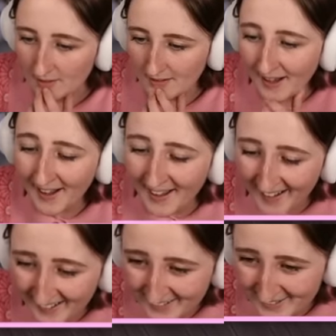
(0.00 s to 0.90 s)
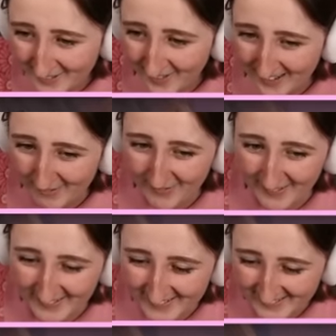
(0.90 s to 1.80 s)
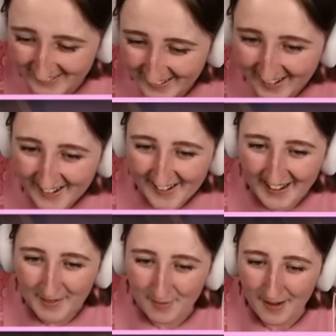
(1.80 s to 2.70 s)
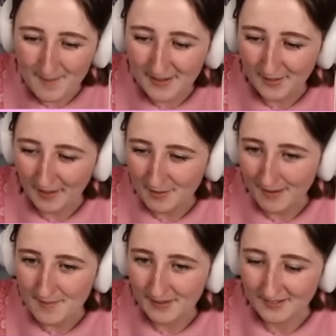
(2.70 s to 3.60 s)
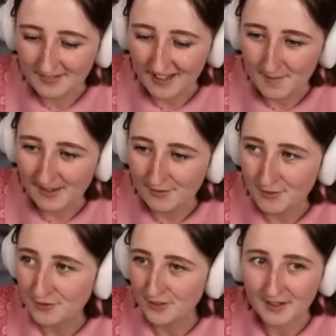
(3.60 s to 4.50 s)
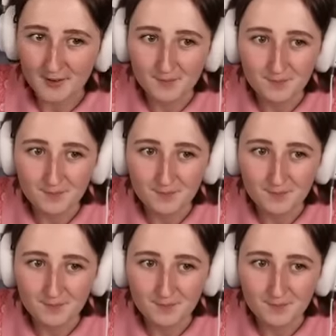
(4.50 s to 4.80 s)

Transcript: Sorry, everyone. Come to my meal, come to my meal. I made food for you.